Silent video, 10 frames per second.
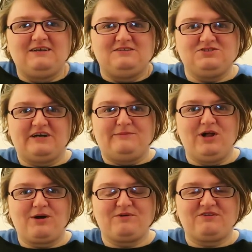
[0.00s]
join
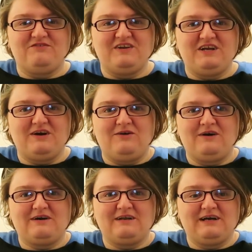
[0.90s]
Blockbuster Video
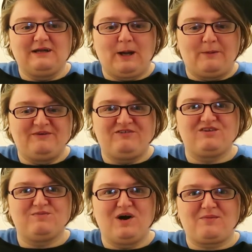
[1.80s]
and I got my
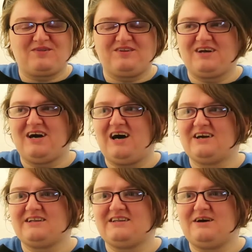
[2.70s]
first Blockbuster card
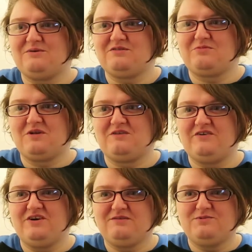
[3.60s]
and that was one of the
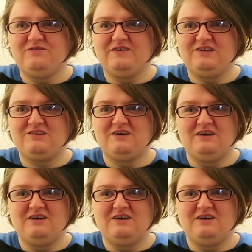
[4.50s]
first movies